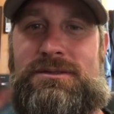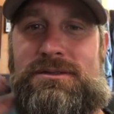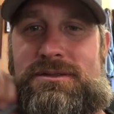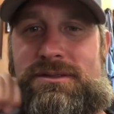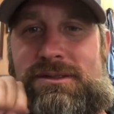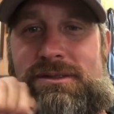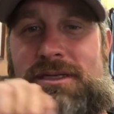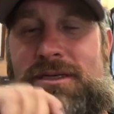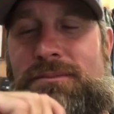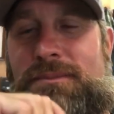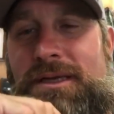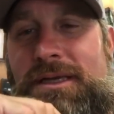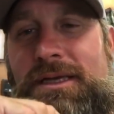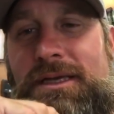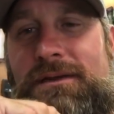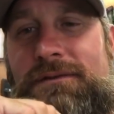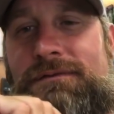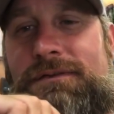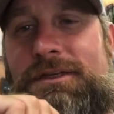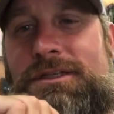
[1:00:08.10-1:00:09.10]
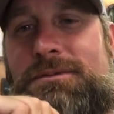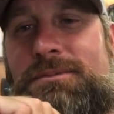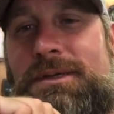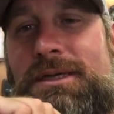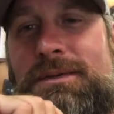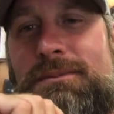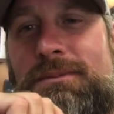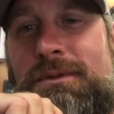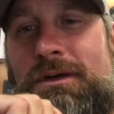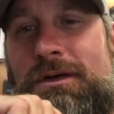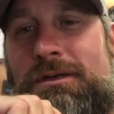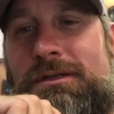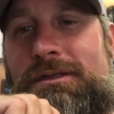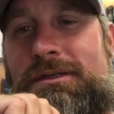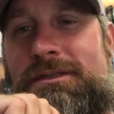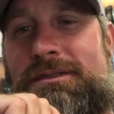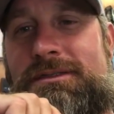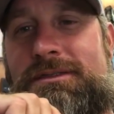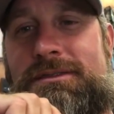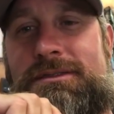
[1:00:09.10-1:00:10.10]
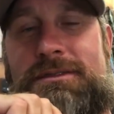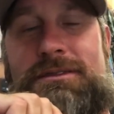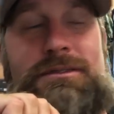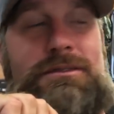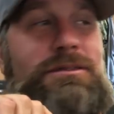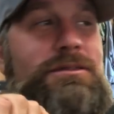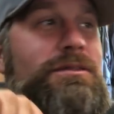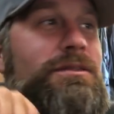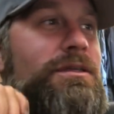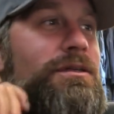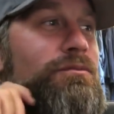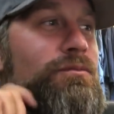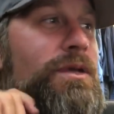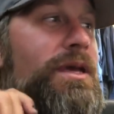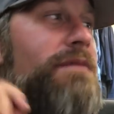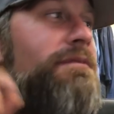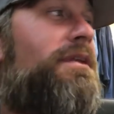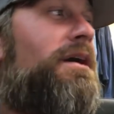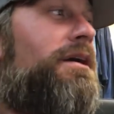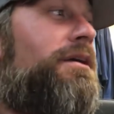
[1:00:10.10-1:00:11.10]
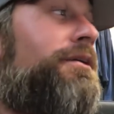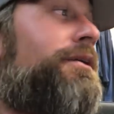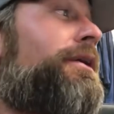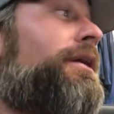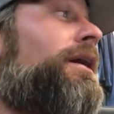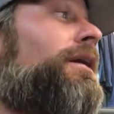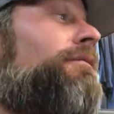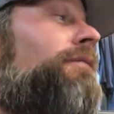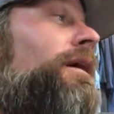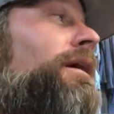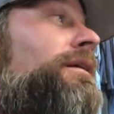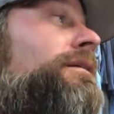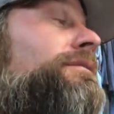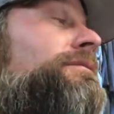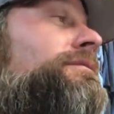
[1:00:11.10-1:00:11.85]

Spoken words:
Oh man, Fishman Marcus. We have Nyuriar, right?